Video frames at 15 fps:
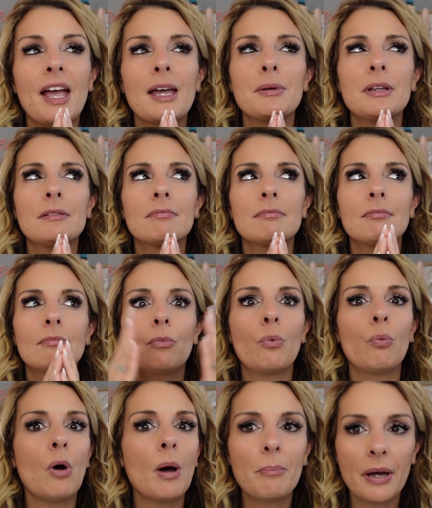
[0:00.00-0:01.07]
I mean,
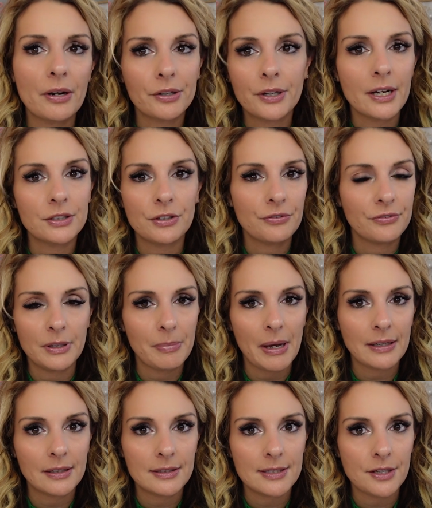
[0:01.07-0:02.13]
what better kind of
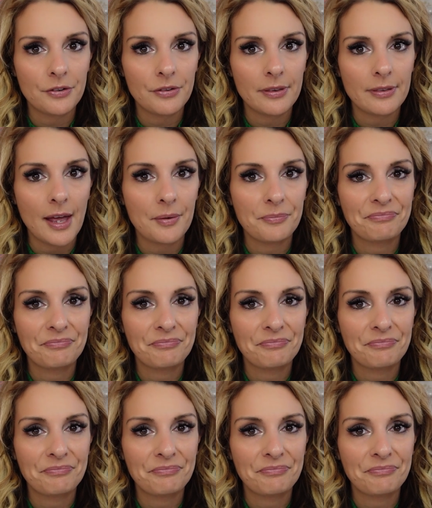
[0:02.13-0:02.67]
feedback is there than that?